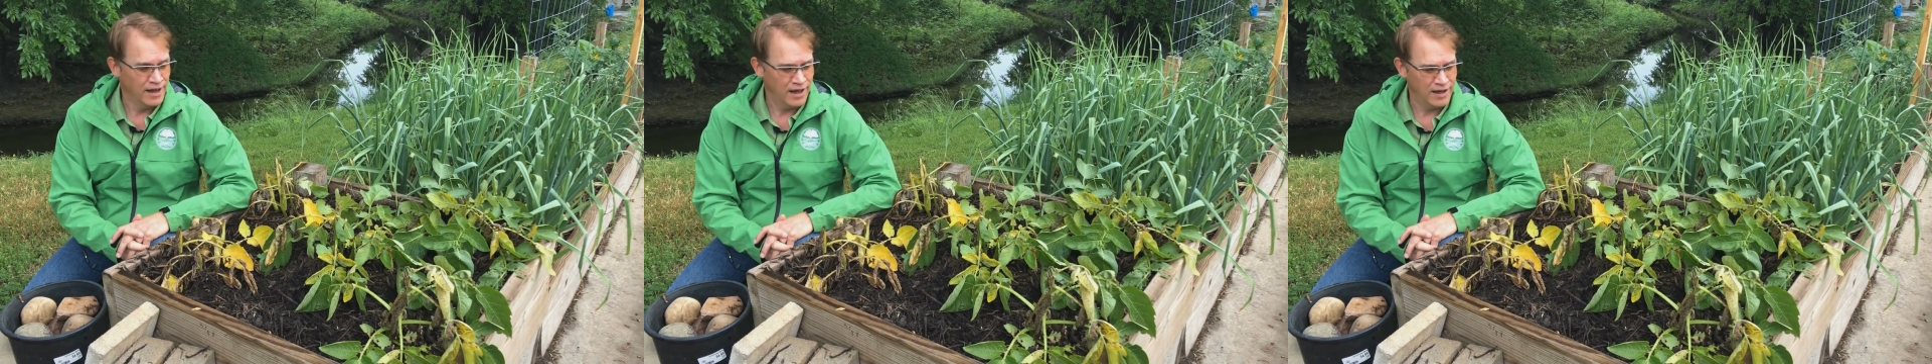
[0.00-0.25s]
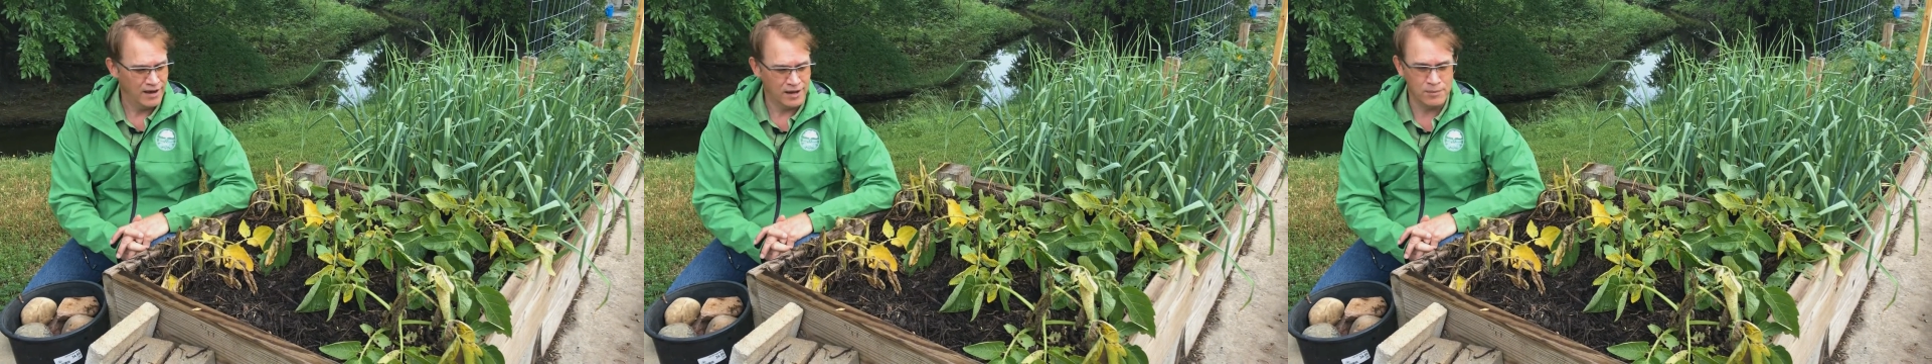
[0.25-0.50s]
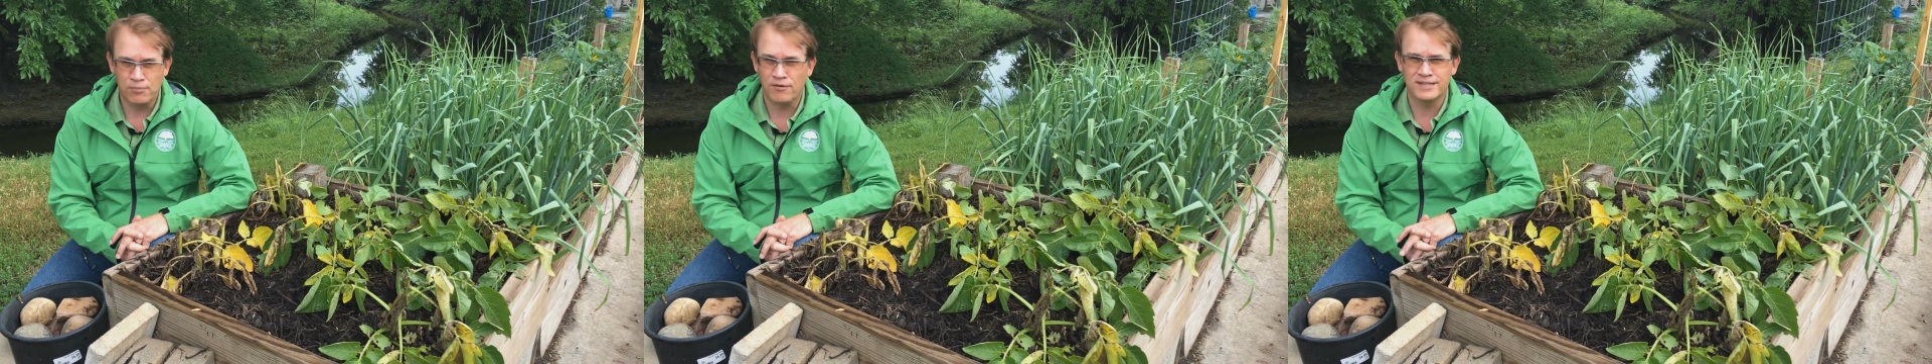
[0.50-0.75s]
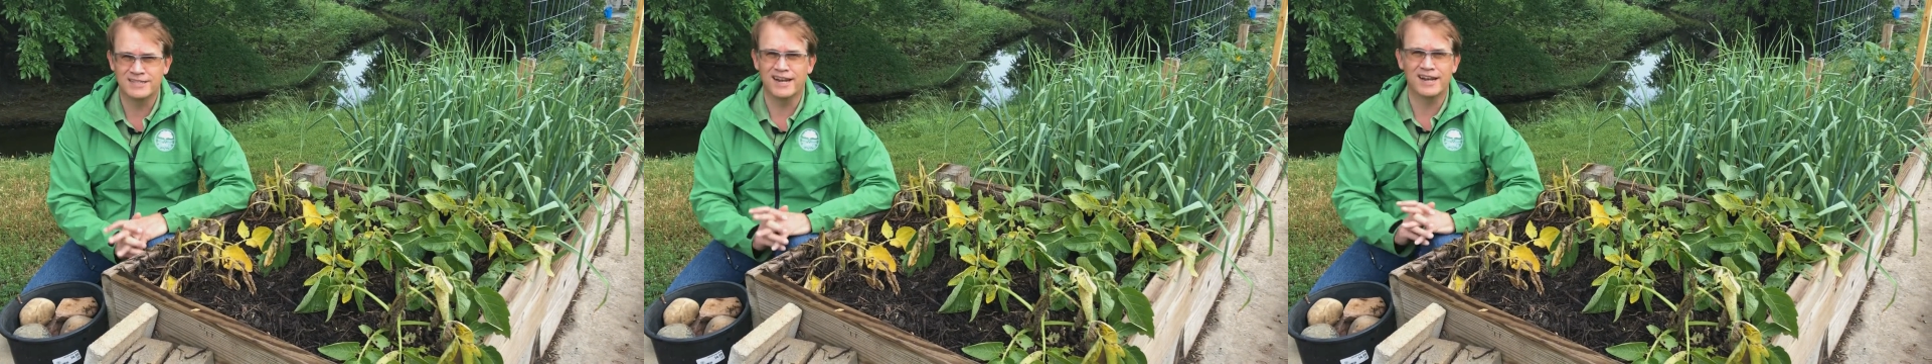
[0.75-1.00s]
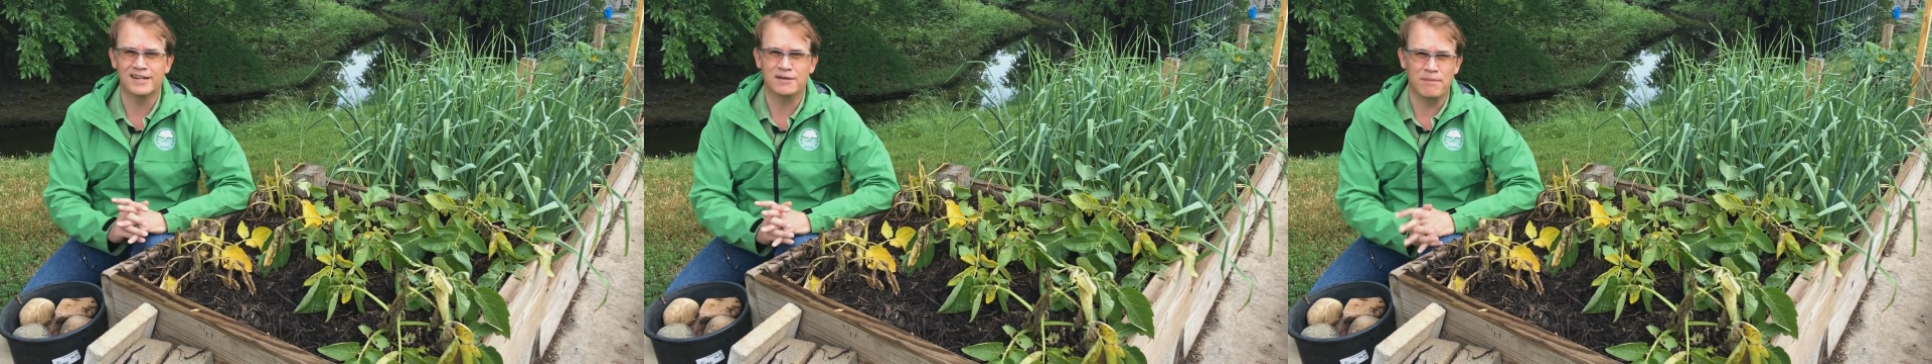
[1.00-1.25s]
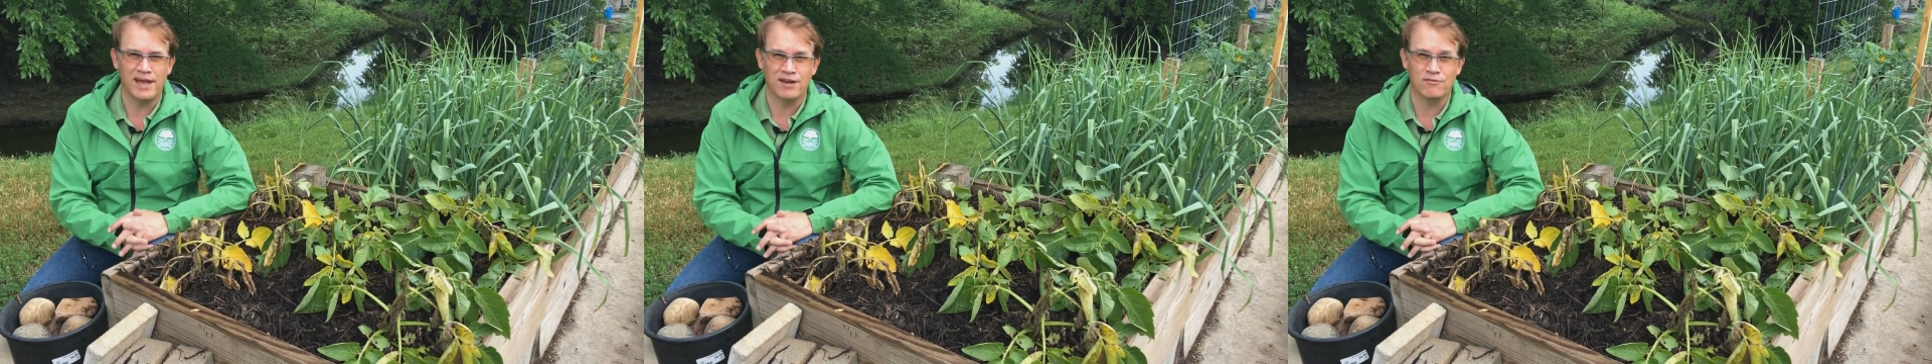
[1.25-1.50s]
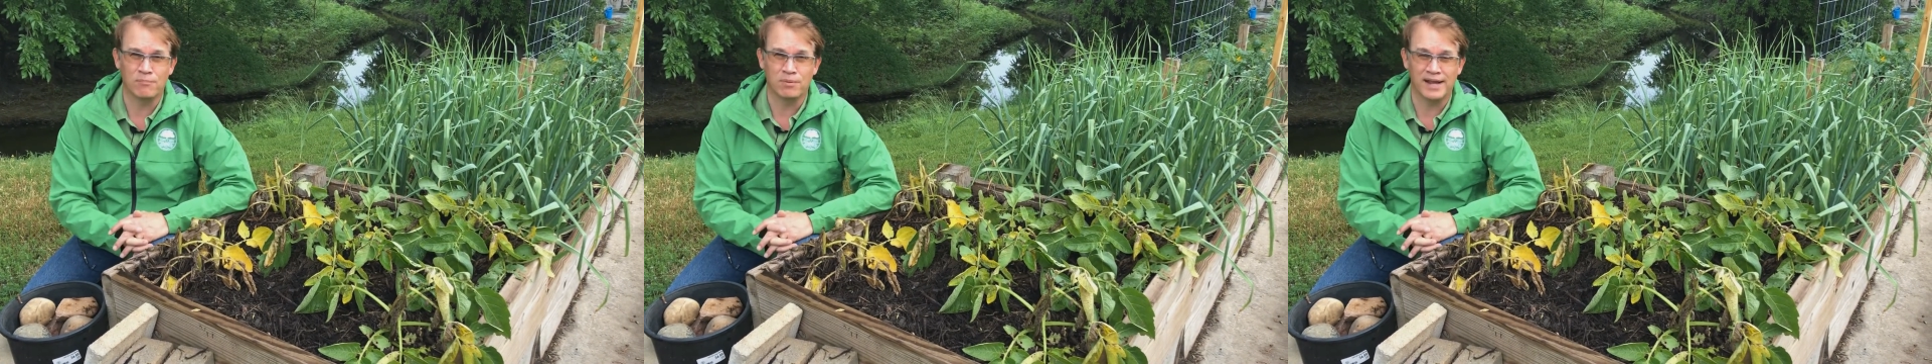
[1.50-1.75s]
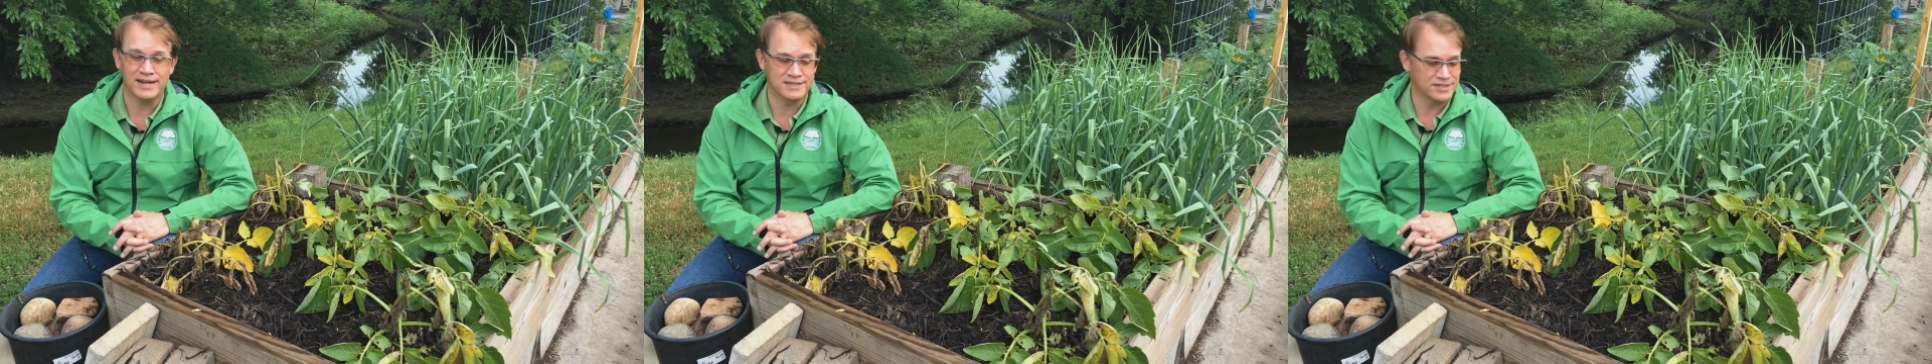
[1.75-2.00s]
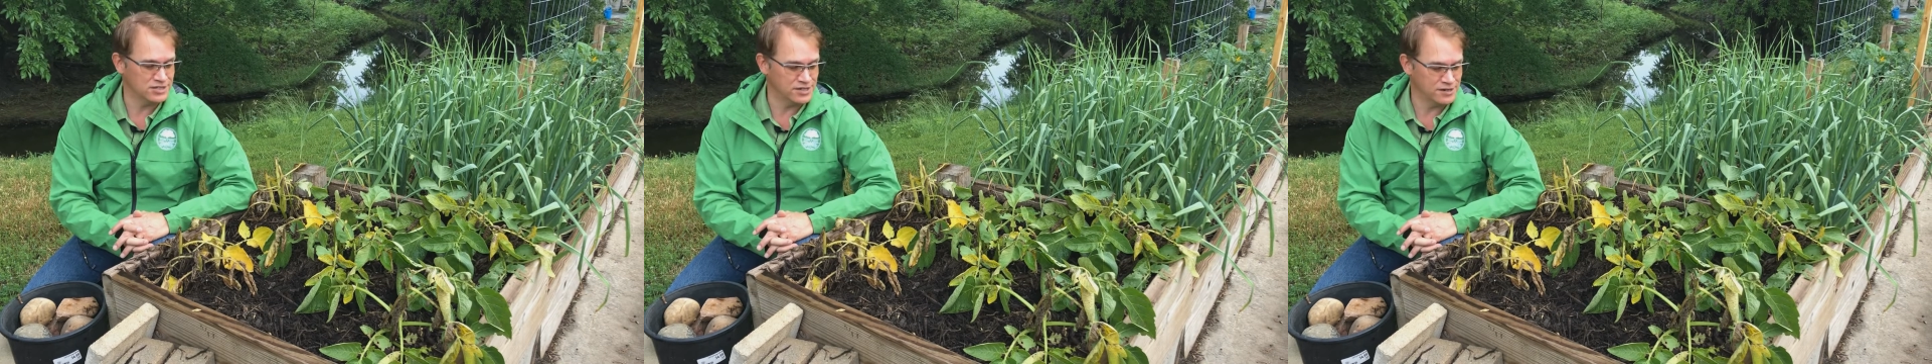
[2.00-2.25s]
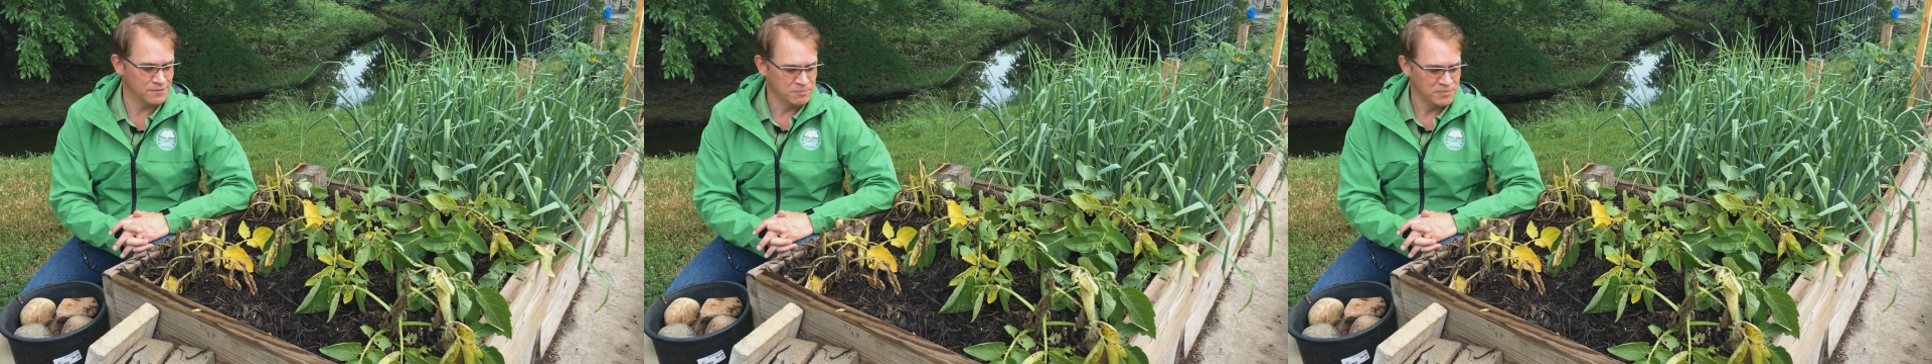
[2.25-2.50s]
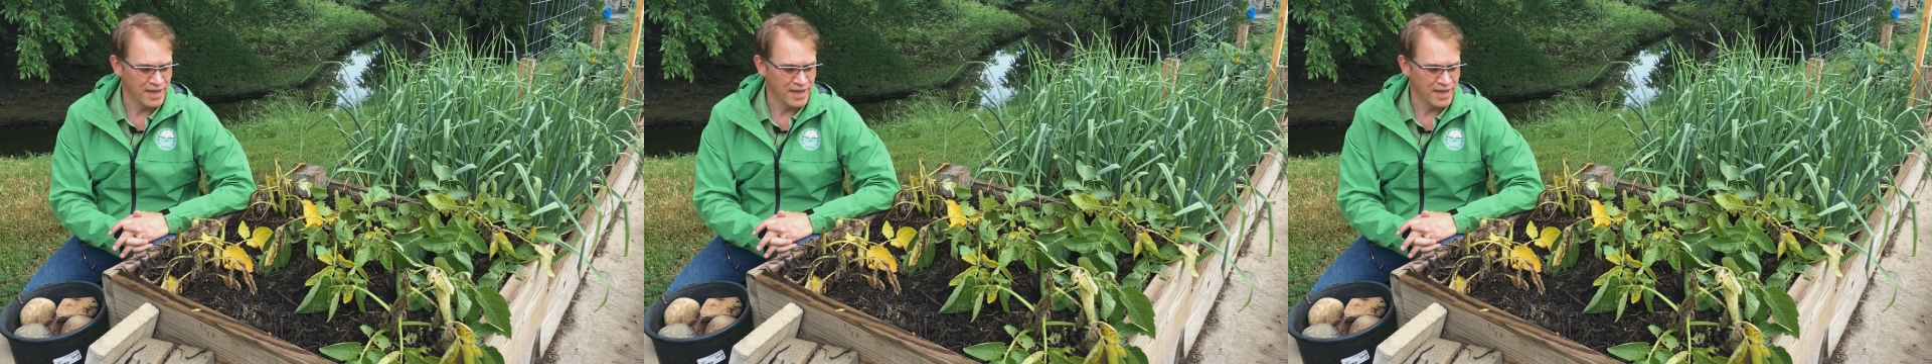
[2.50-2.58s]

unprecedented demand for plants this year.